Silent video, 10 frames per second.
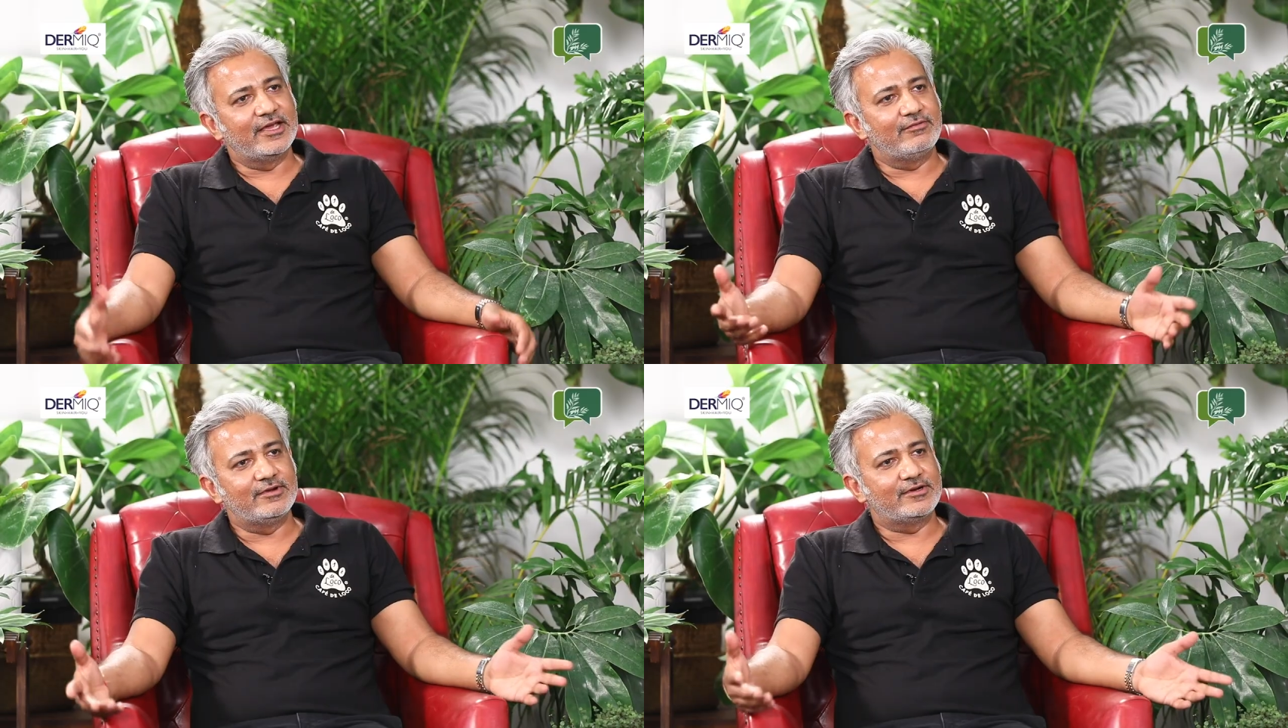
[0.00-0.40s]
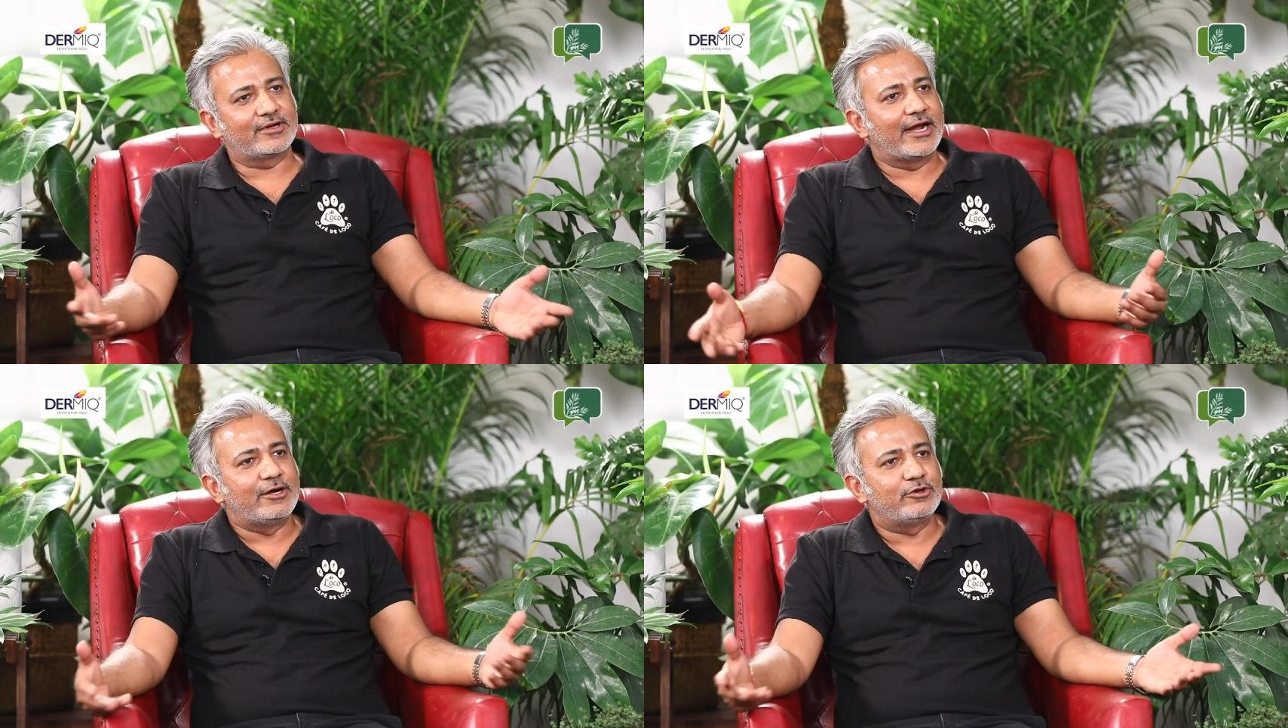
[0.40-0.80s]
Here we
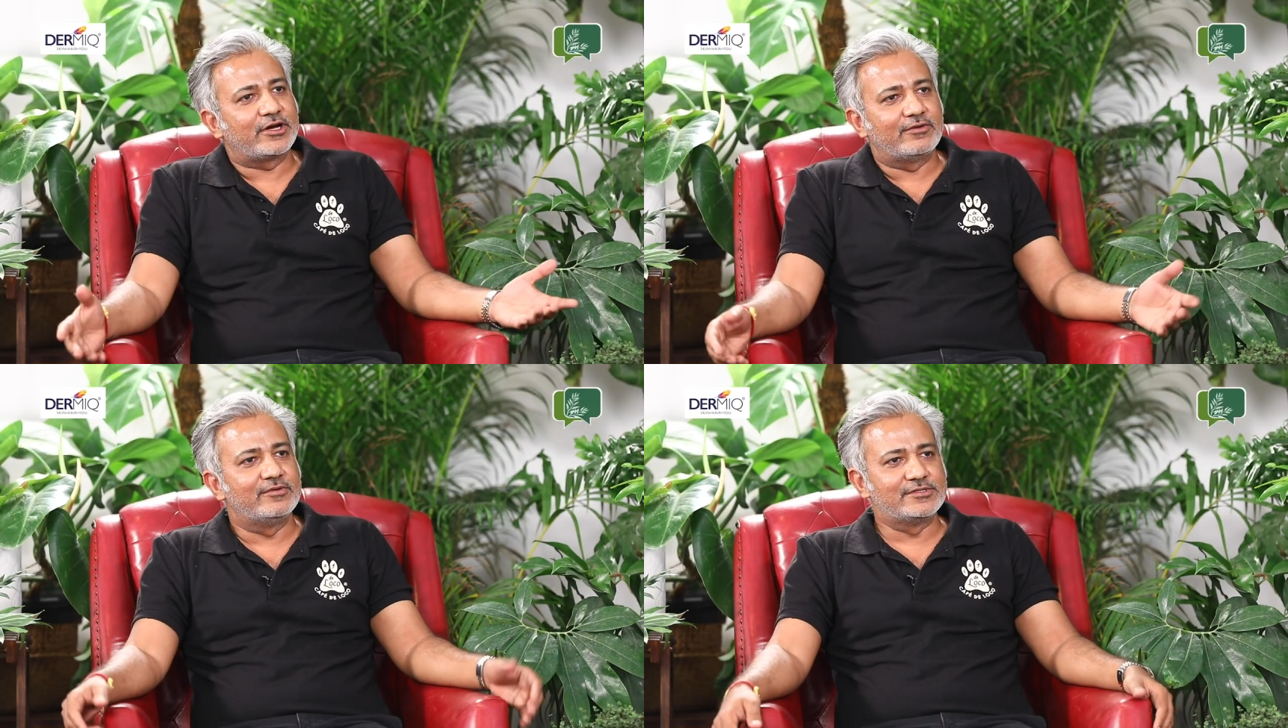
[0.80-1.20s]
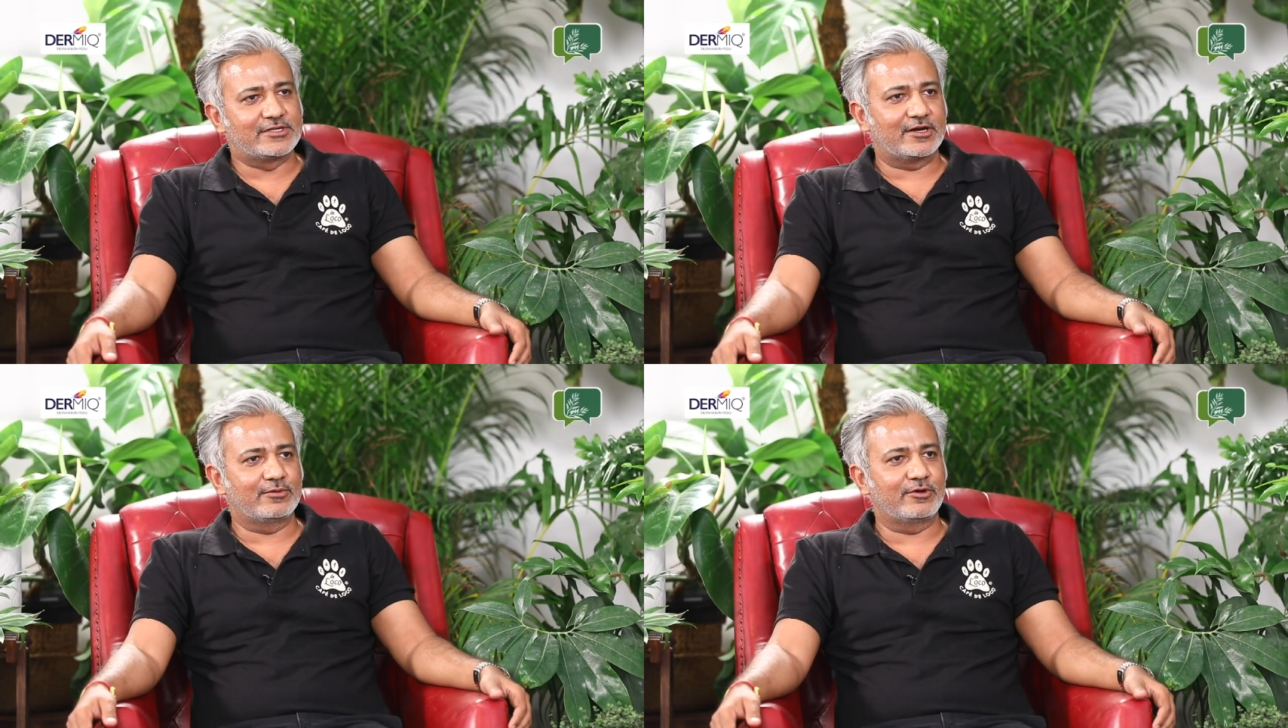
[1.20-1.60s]
tried to convince
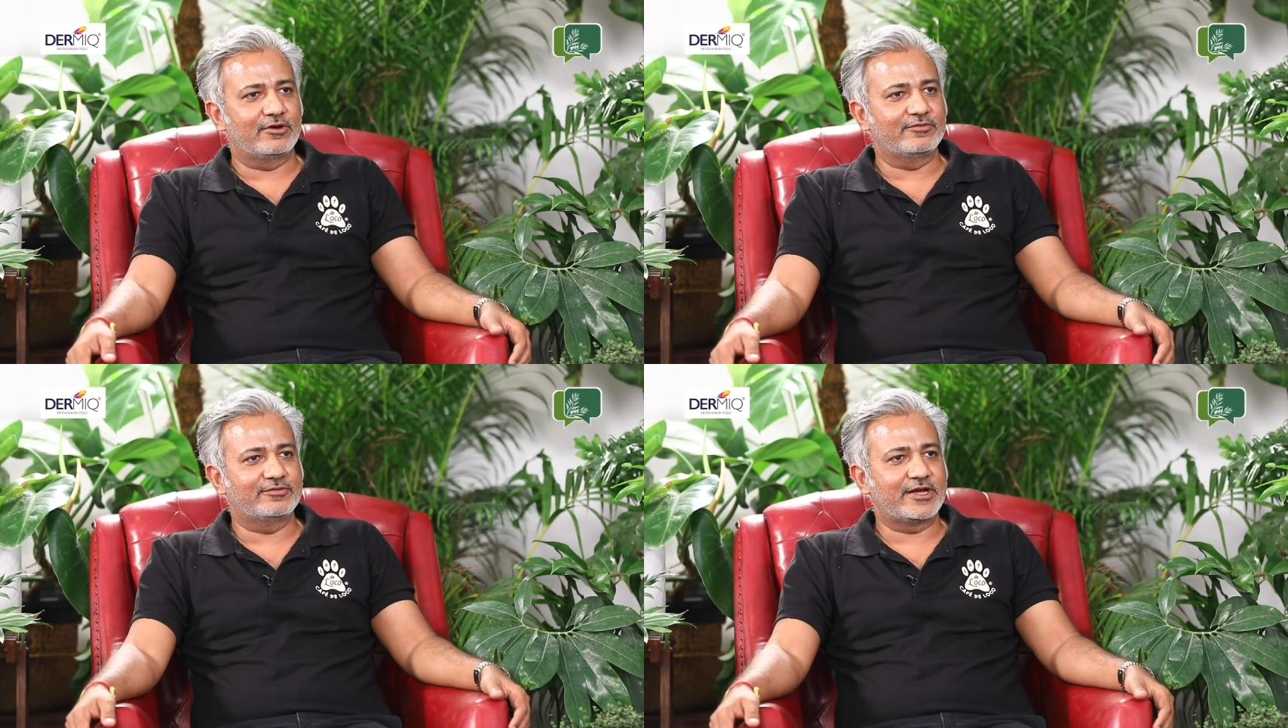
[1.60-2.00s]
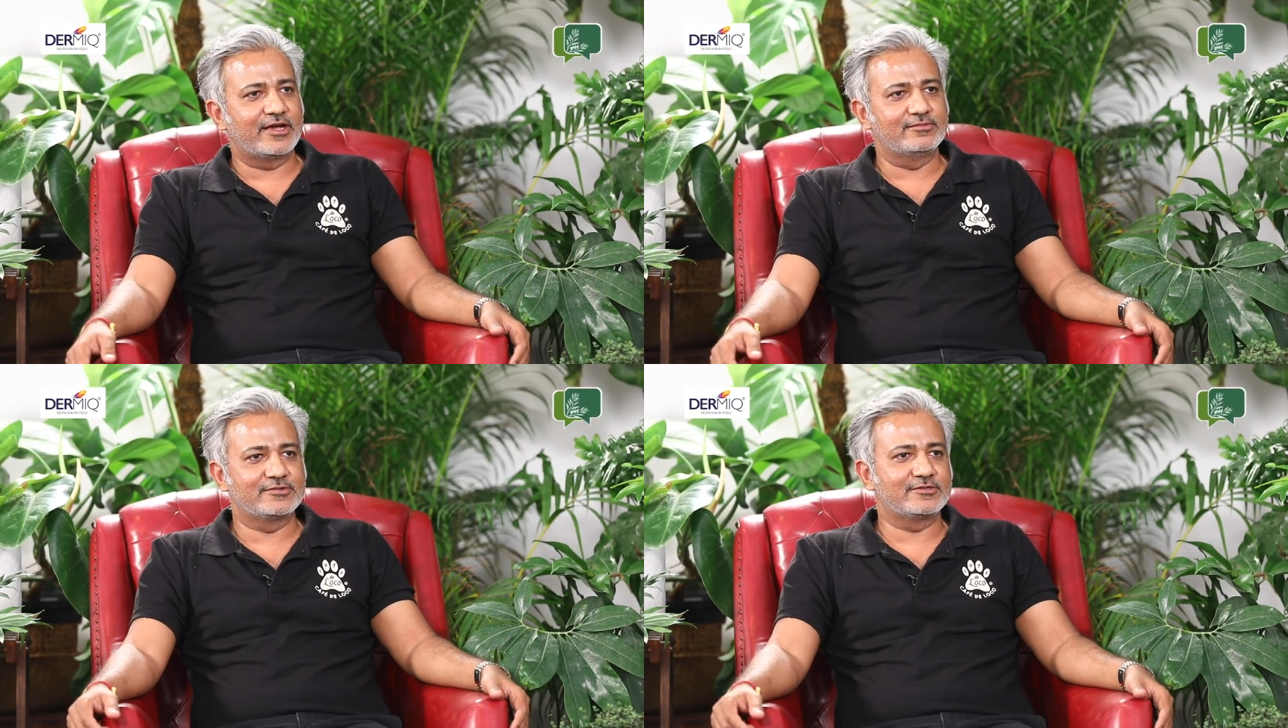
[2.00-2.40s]
a couple of
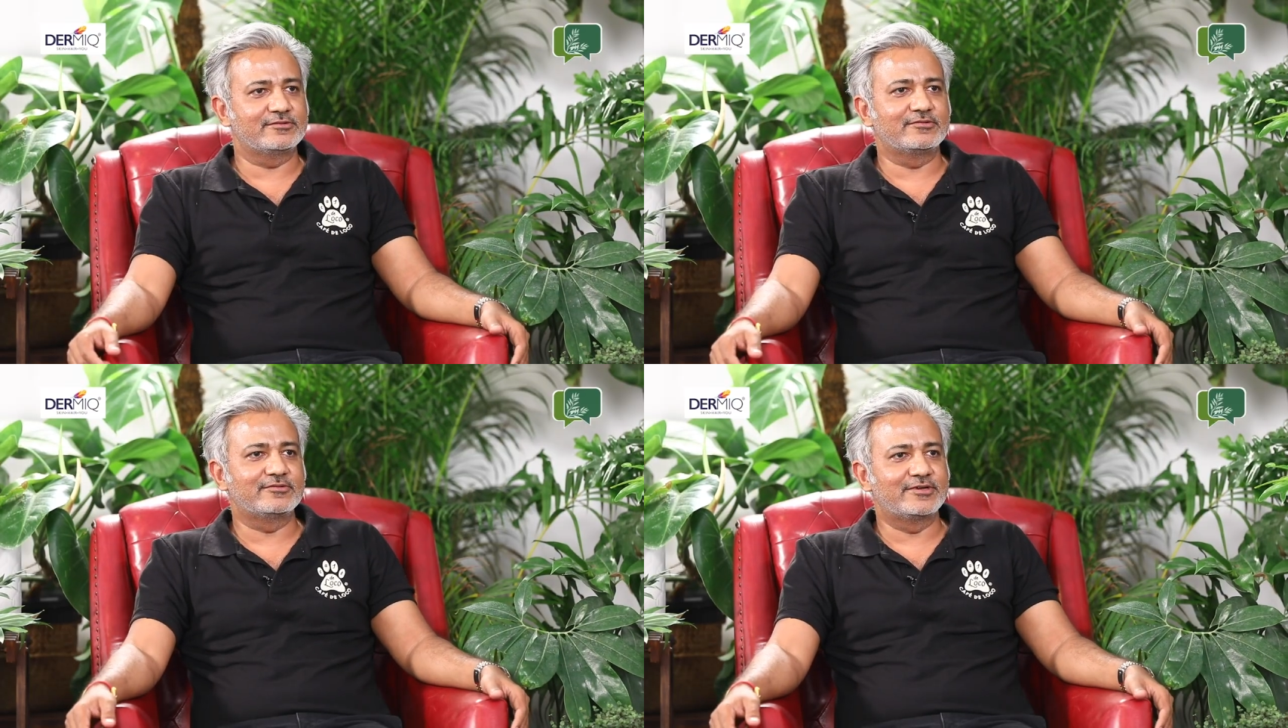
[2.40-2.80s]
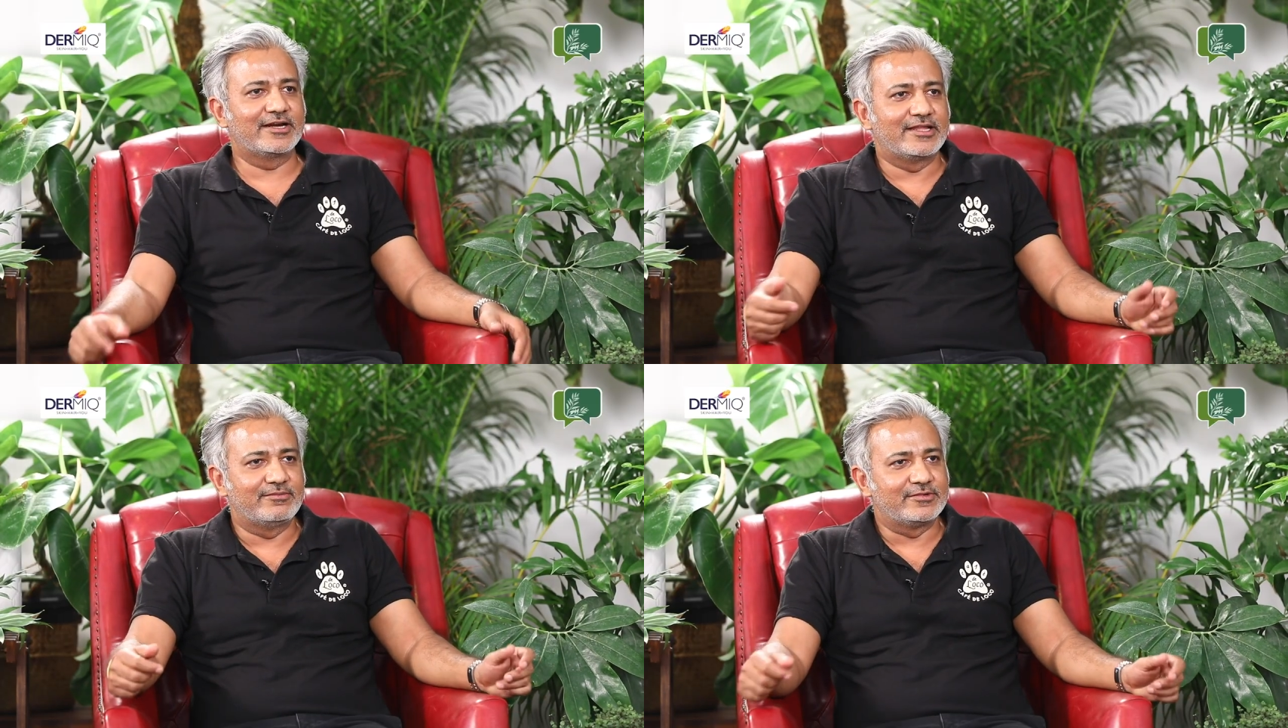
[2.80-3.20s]
times to
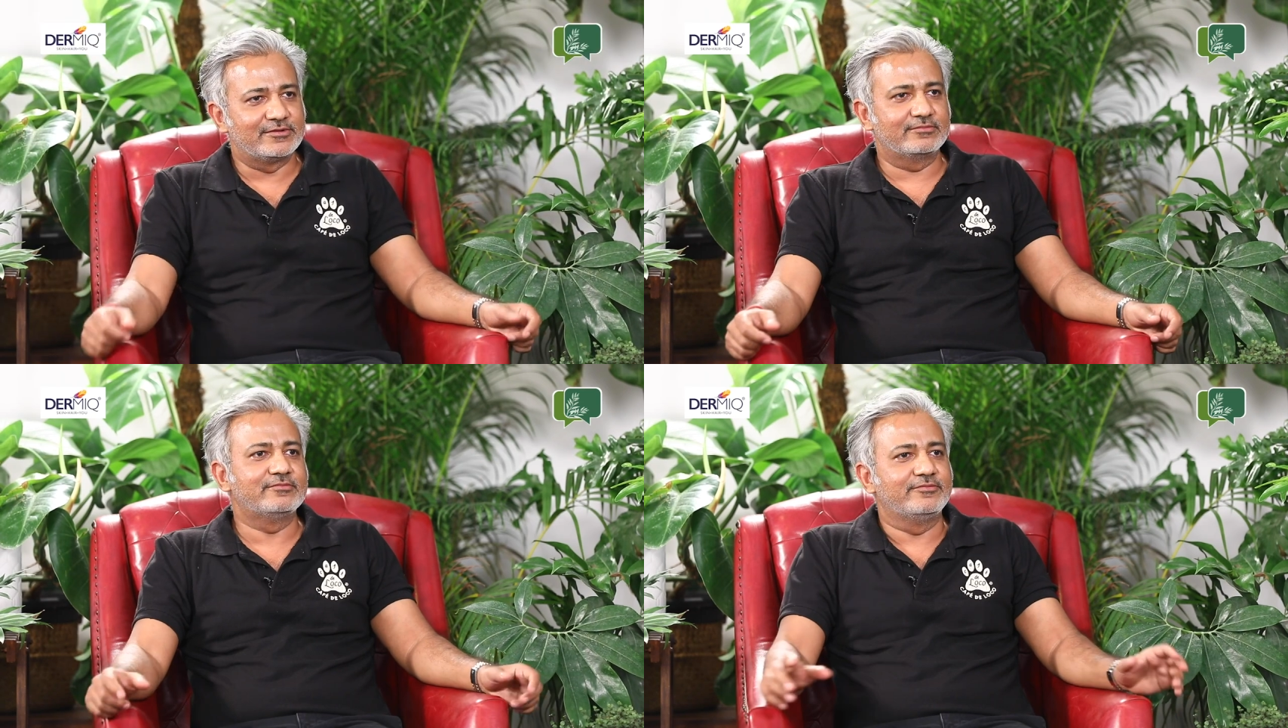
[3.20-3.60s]
get them into,